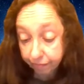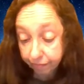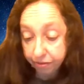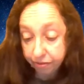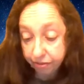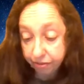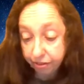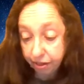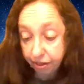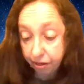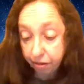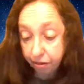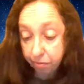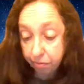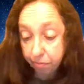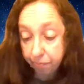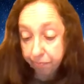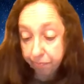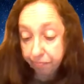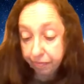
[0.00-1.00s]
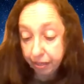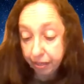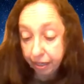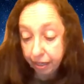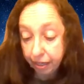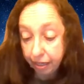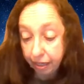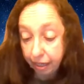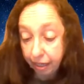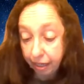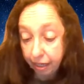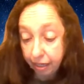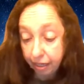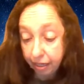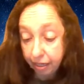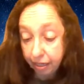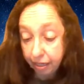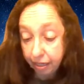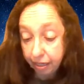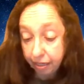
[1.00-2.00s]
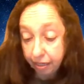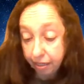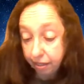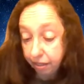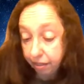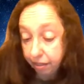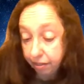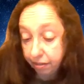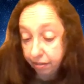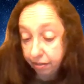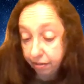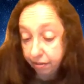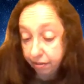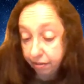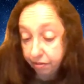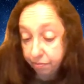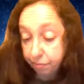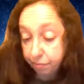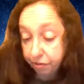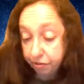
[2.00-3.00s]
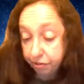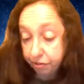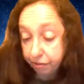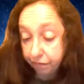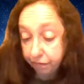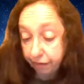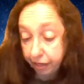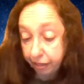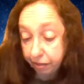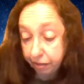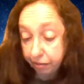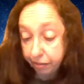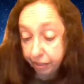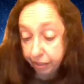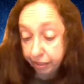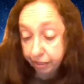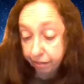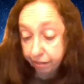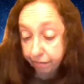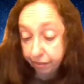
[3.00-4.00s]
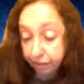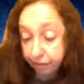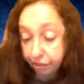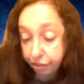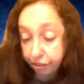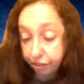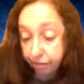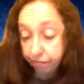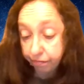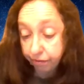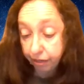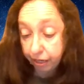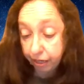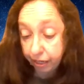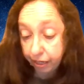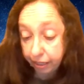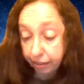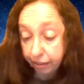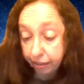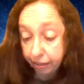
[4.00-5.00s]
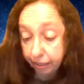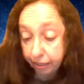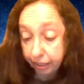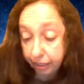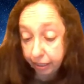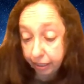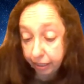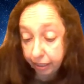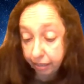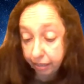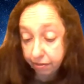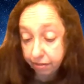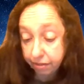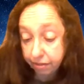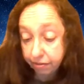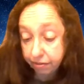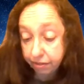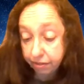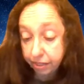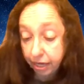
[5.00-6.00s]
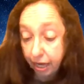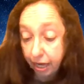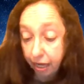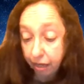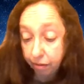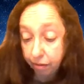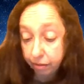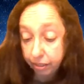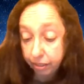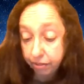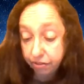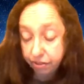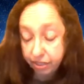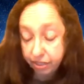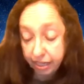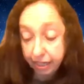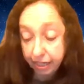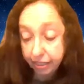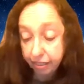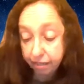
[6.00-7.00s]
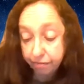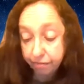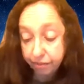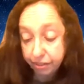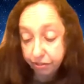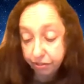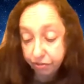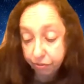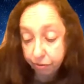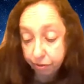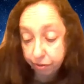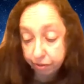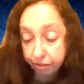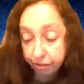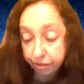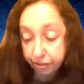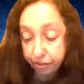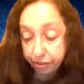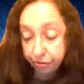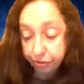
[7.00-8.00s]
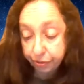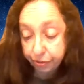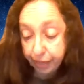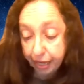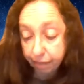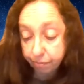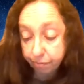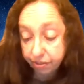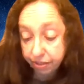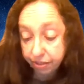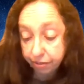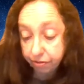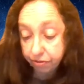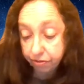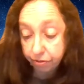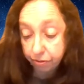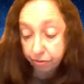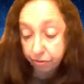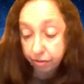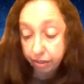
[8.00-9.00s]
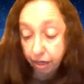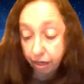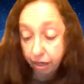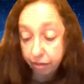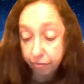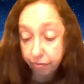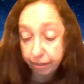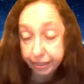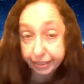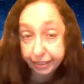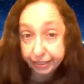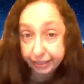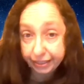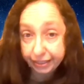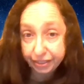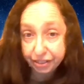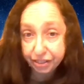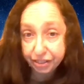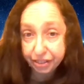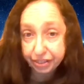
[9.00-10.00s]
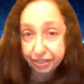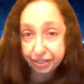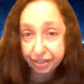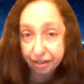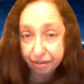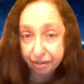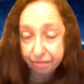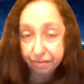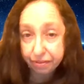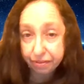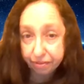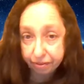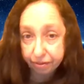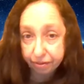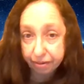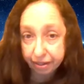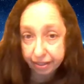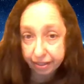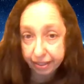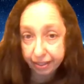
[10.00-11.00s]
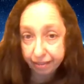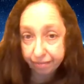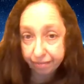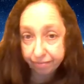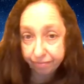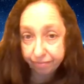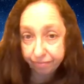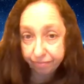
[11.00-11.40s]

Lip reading: So this person found a definition for anarchy. It says noun, a state of disorder due to absence or non-recognition of authority.